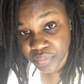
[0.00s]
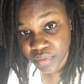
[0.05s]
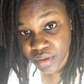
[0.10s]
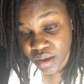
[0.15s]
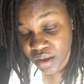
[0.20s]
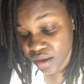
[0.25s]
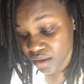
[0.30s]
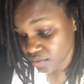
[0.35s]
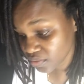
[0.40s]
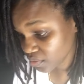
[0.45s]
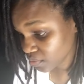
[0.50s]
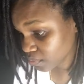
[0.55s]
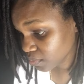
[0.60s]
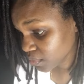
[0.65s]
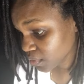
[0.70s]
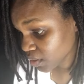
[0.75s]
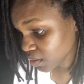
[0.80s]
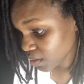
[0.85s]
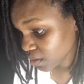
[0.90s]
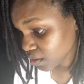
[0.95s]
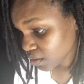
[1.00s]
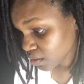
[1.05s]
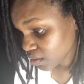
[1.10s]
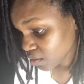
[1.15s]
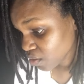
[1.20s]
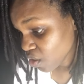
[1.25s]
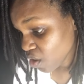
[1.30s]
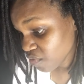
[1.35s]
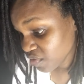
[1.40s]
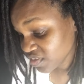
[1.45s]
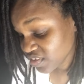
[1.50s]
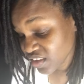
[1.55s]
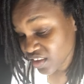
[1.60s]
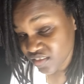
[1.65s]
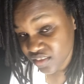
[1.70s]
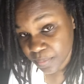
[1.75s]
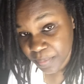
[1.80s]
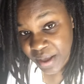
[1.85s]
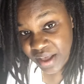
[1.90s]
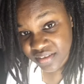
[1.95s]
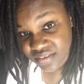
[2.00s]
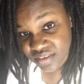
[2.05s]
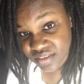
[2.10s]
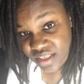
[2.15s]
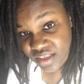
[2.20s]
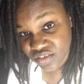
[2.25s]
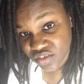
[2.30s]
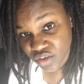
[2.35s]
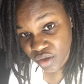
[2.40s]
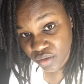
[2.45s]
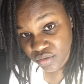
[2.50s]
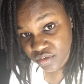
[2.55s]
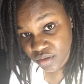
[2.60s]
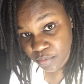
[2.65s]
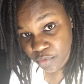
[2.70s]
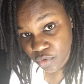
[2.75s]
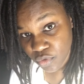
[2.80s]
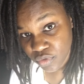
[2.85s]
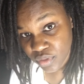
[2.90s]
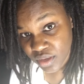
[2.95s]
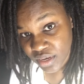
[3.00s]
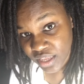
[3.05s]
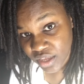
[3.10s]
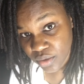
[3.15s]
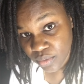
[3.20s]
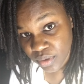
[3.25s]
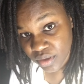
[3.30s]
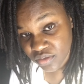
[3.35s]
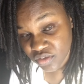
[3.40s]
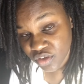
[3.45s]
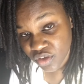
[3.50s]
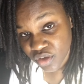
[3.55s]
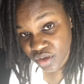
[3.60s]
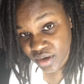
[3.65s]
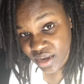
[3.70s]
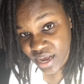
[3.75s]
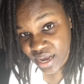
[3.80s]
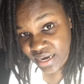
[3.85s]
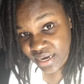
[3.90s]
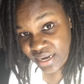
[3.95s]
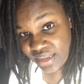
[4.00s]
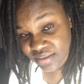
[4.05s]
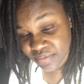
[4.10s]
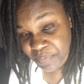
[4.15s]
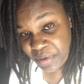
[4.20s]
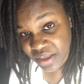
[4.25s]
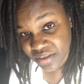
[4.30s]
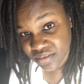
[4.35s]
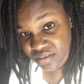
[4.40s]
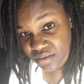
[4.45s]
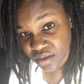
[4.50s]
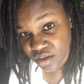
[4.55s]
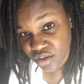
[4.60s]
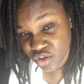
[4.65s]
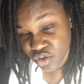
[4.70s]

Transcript: because obviously it's the pasta that soaks up all the liquid, so you could add less pasta.